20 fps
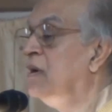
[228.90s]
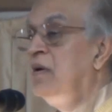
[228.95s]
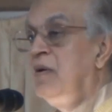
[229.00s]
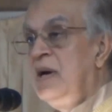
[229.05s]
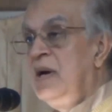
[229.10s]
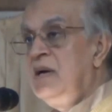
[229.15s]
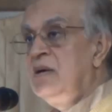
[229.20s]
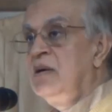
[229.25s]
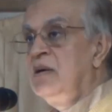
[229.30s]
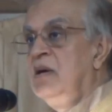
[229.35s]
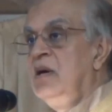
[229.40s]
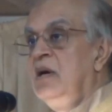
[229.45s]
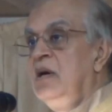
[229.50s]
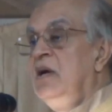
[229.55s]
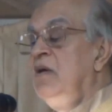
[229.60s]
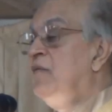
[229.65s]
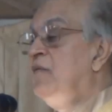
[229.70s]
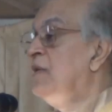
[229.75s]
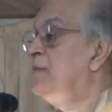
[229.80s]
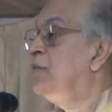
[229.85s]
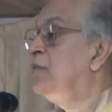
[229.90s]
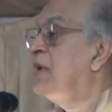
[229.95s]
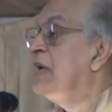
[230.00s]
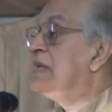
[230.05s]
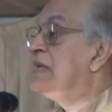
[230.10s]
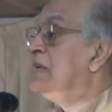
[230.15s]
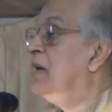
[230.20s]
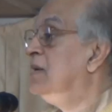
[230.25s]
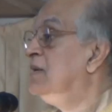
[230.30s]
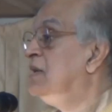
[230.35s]
right? If it
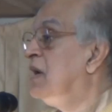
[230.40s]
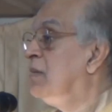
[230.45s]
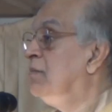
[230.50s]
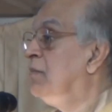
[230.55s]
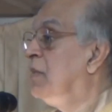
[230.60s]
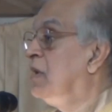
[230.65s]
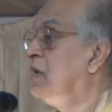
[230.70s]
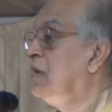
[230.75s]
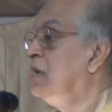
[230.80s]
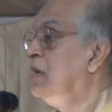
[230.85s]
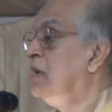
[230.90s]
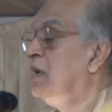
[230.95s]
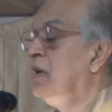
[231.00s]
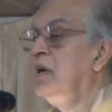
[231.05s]
protects adharma,